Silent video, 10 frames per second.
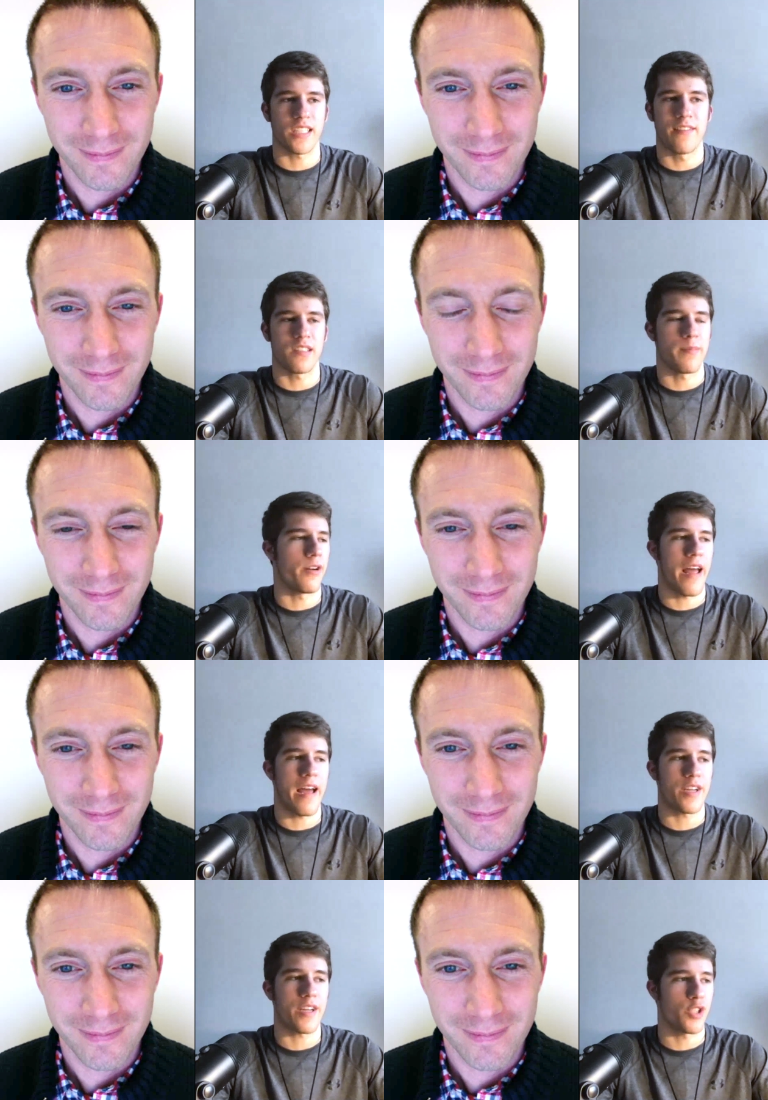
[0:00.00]
Speaker 1: because I have some
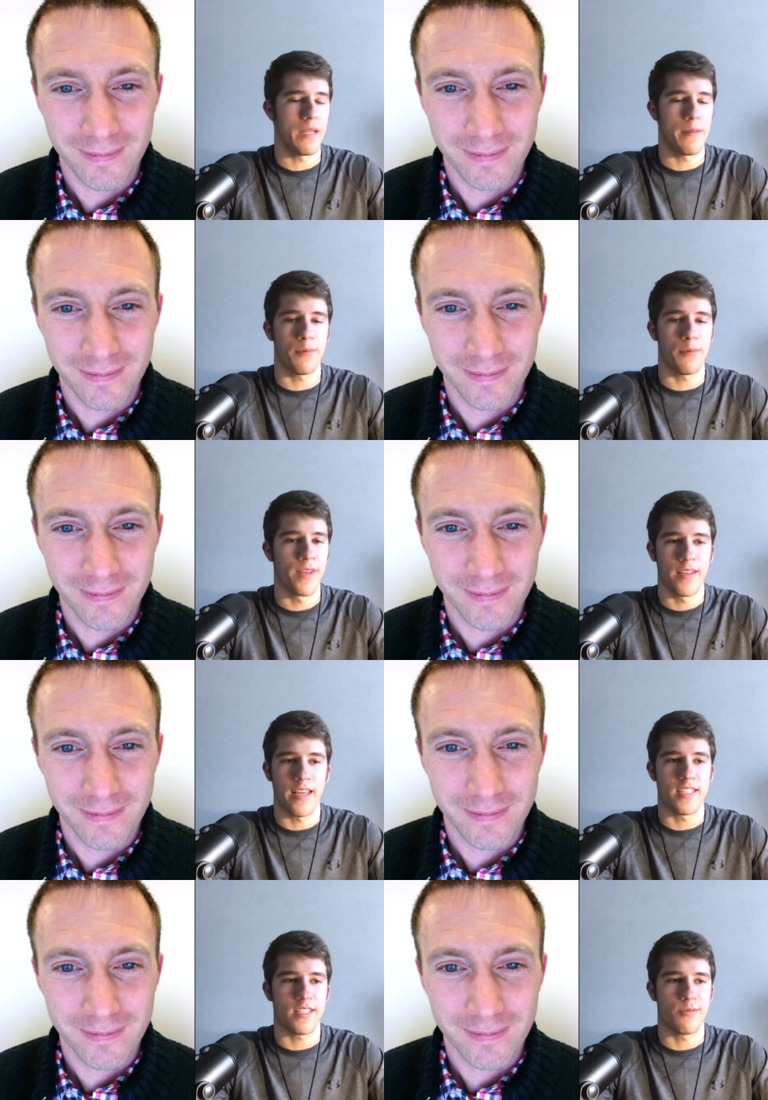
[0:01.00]
international people.
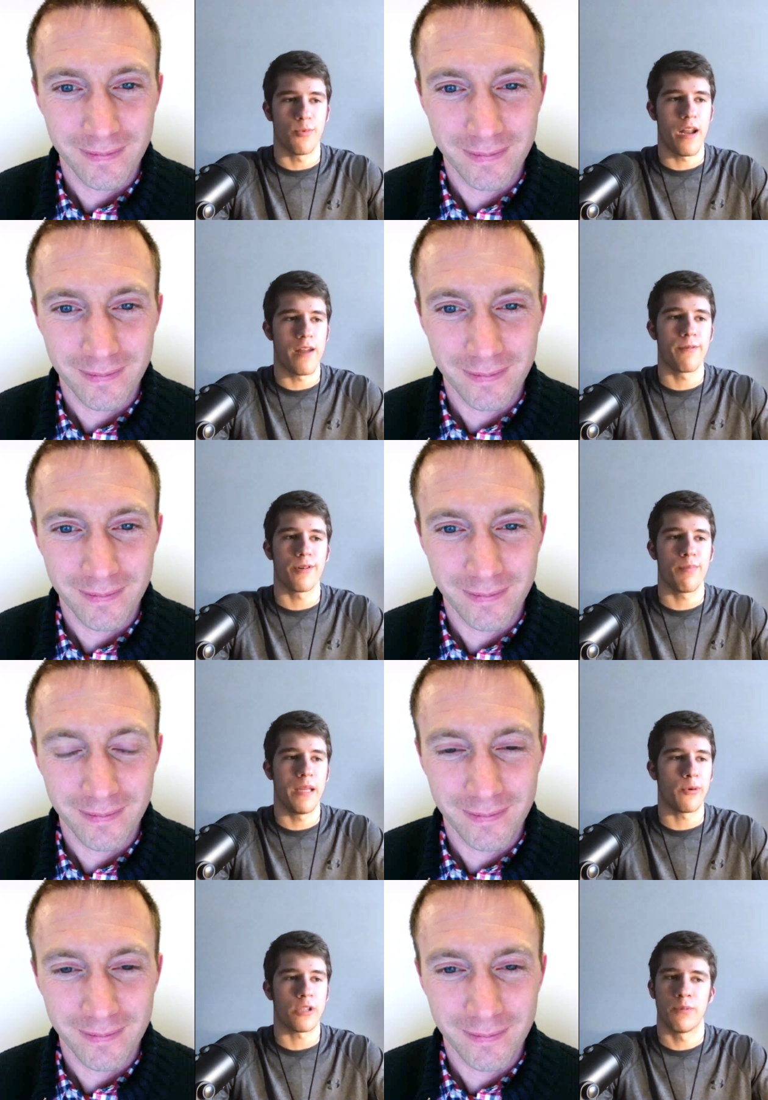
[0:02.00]
It's whenever
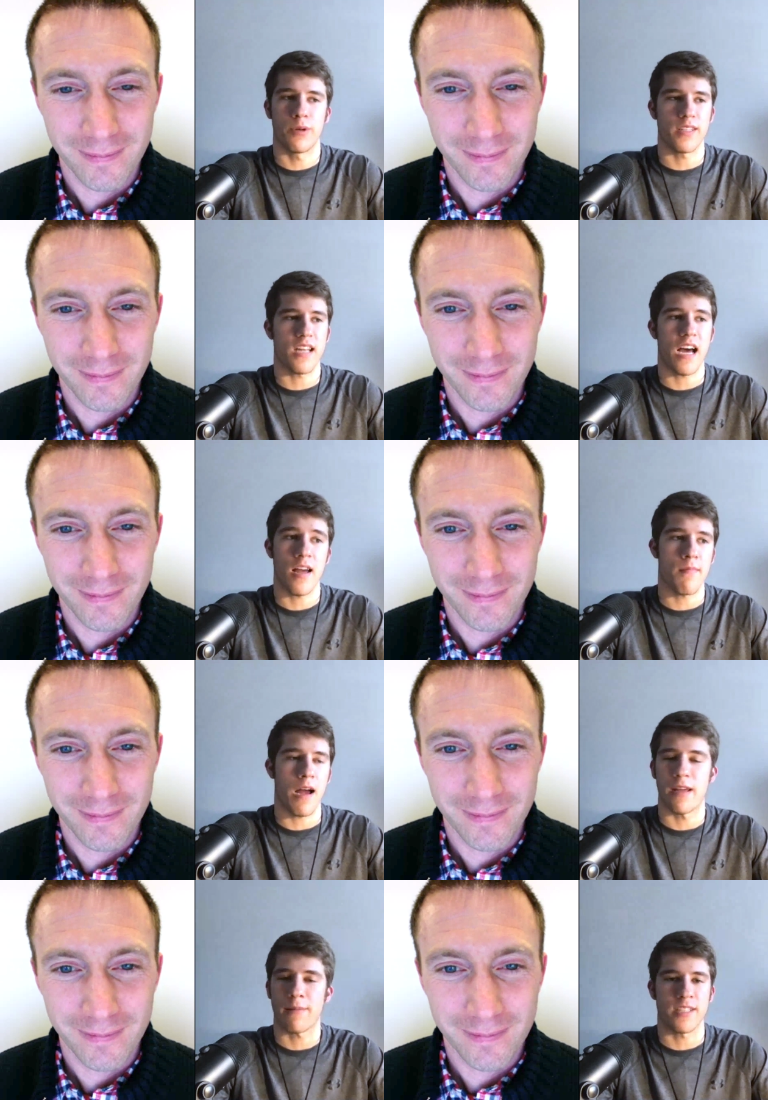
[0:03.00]
people can book a
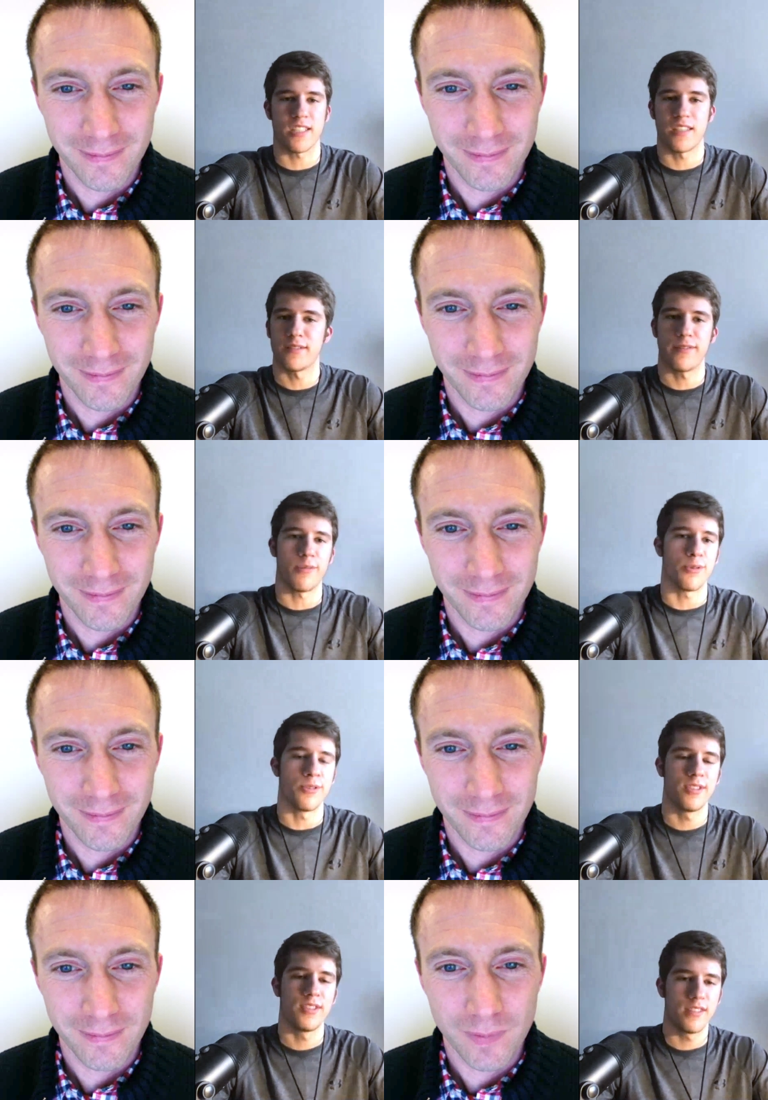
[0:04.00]
time, I make myself
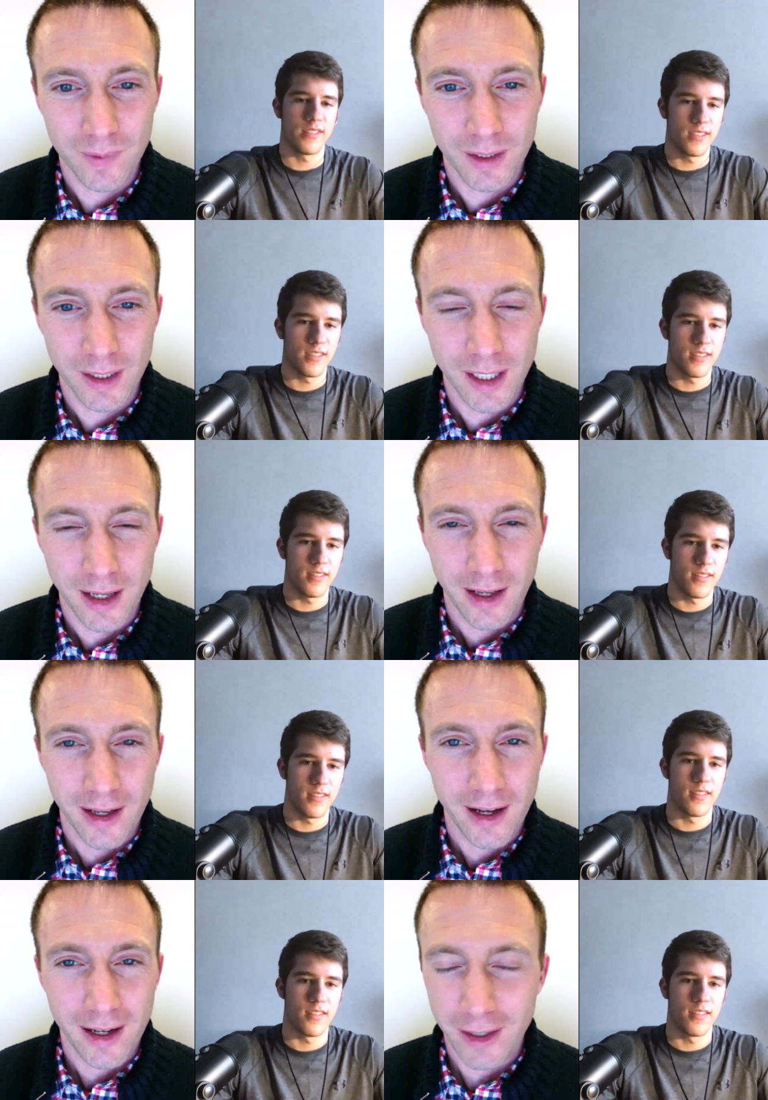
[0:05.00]
available.
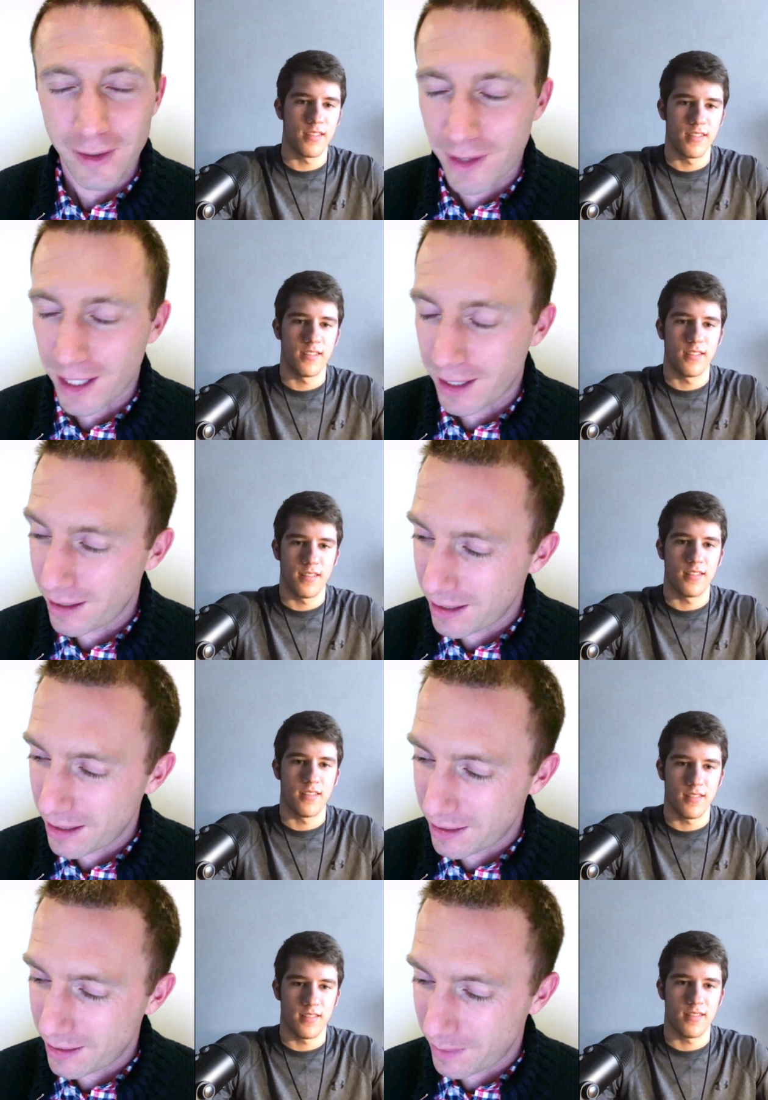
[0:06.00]
Speaker 2: I love that,
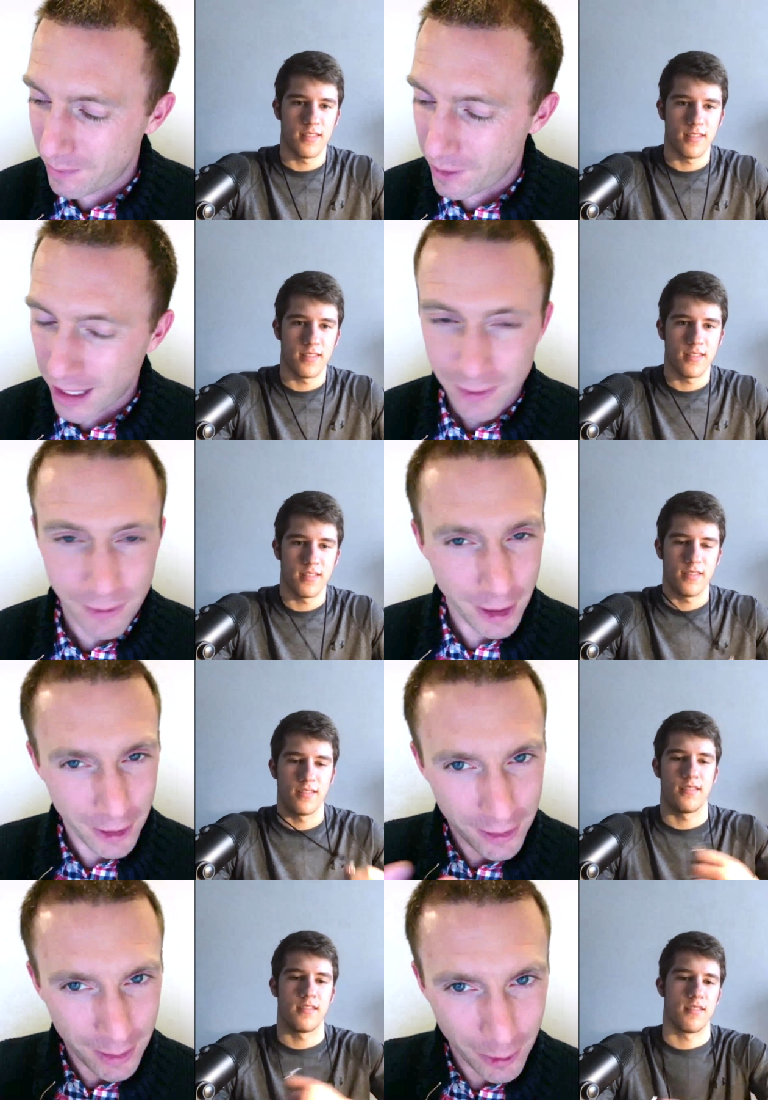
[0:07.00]
and um, that's
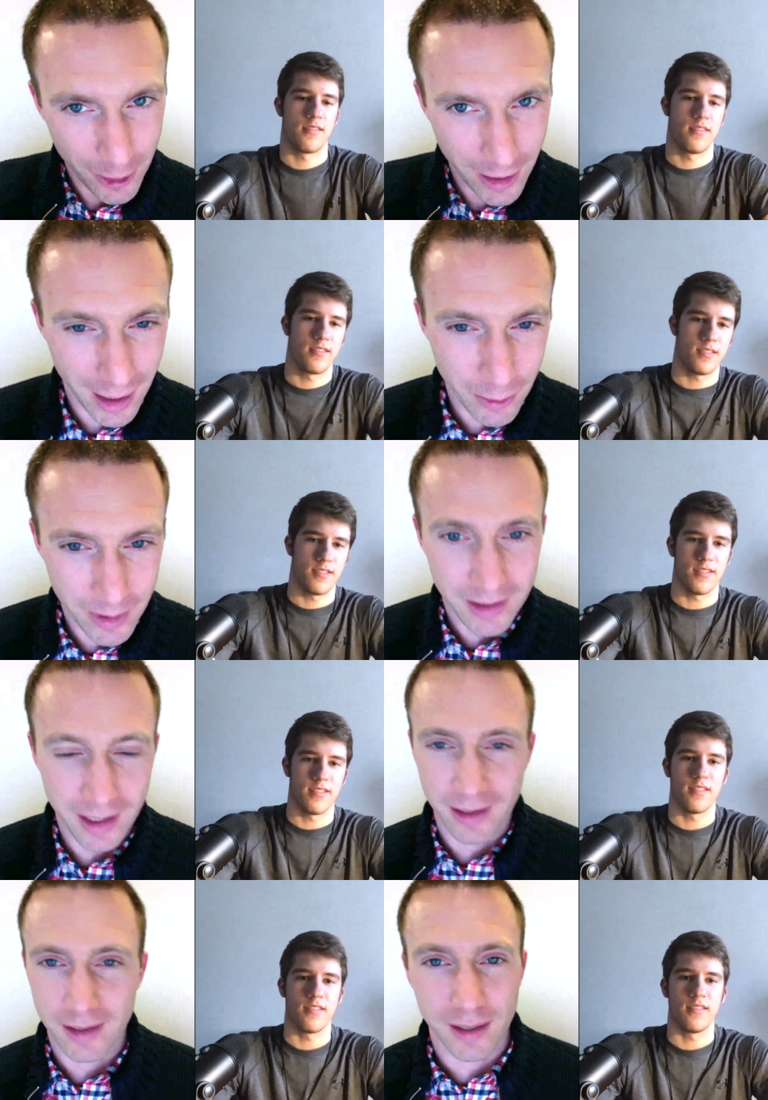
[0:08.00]
very similar to how we
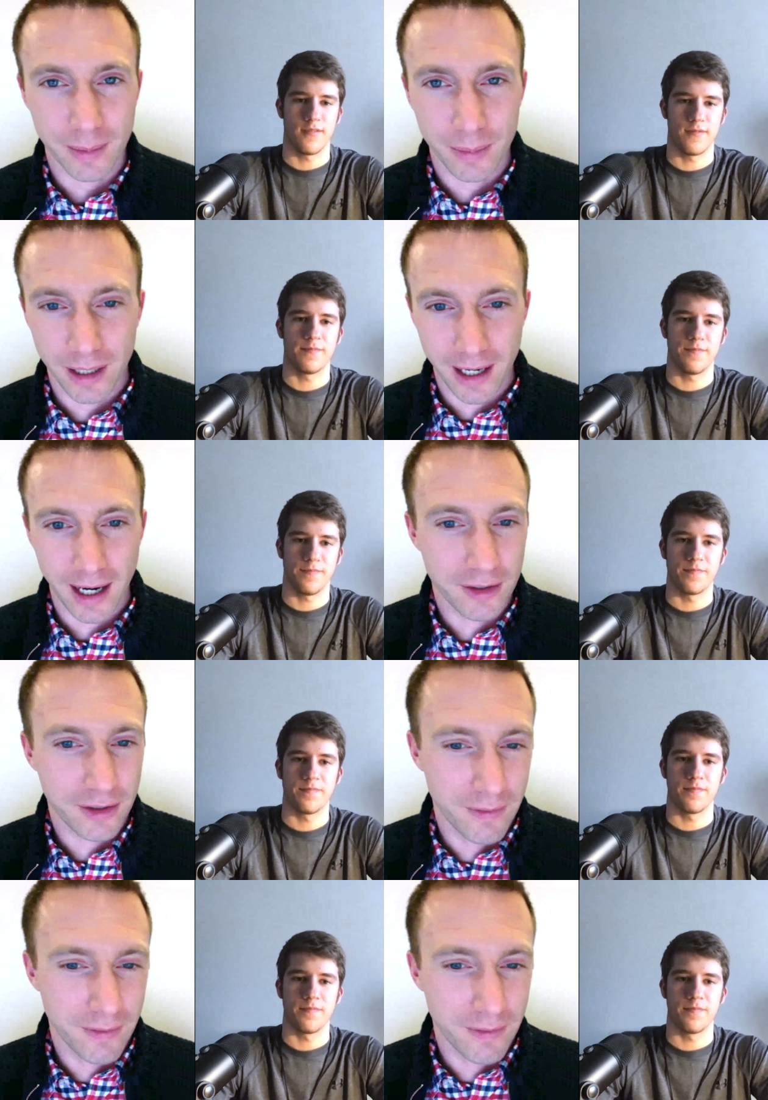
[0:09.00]
set this up. I,